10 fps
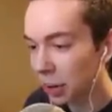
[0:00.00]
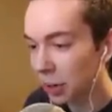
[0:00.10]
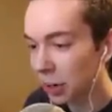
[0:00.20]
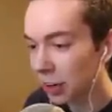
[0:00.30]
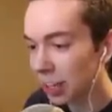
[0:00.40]
No,
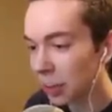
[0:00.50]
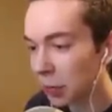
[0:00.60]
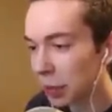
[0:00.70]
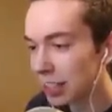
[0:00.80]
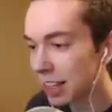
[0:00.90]
no, no. No,
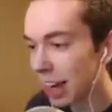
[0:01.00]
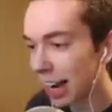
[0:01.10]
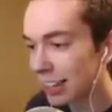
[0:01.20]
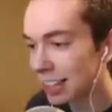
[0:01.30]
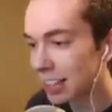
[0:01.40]
no, please.
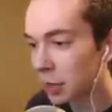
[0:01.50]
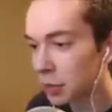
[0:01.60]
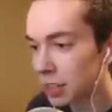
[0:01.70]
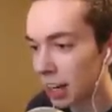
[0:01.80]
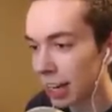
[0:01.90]
I got six
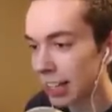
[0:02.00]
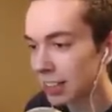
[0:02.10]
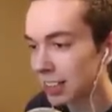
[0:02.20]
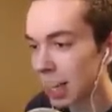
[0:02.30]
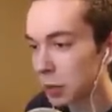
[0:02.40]
levels. Okay,
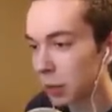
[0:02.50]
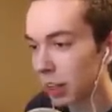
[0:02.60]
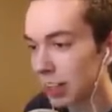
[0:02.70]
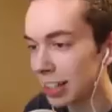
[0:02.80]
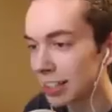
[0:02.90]
just time to
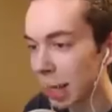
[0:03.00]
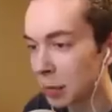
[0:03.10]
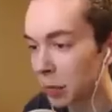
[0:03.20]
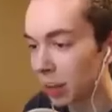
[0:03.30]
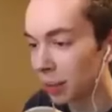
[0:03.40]
run. It's
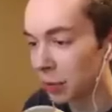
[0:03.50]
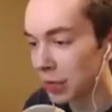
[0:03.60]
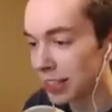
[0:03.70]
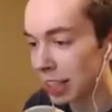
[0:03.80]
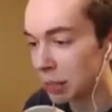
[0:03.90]
time to run from
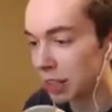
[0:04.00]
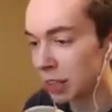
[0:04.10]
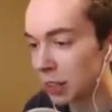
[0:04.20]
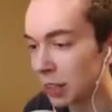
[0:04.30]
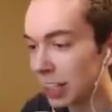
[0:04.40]
this team of
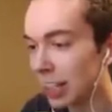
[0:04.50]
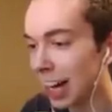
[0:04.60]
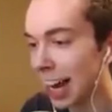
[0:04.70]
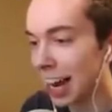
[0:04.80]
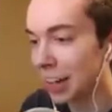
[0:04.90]
two.
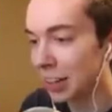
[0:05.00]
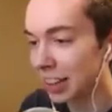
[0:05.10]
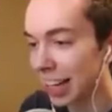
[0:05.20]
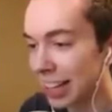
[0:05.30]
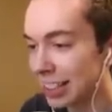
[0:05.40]
I
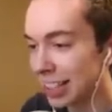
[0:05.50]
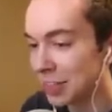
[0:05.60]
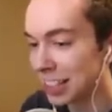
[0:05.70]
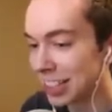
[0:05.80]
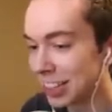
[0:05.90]
don't like
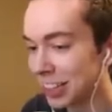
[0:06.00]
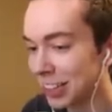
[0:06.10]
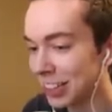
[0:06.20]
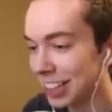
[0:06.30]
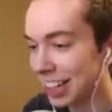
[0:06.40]
teams of
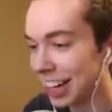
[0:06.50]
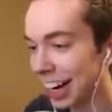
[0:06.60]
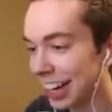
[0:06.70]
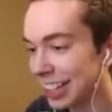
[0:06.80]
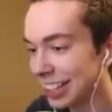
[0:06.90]
two.
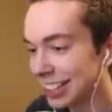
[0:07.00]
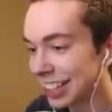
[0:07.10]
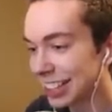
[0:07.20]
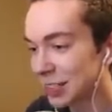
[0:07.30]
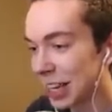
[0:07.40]
I, this
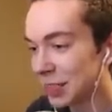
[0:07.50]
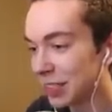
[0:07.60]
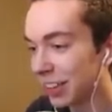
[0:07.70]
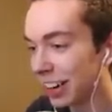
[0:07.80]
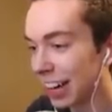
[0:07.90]
doesn't make
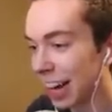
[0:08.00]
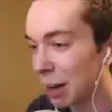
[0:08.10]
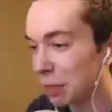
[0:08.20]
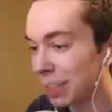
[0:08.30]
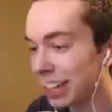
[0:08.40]
me very
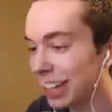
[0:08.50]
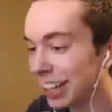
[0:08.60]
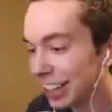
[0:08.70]
happy.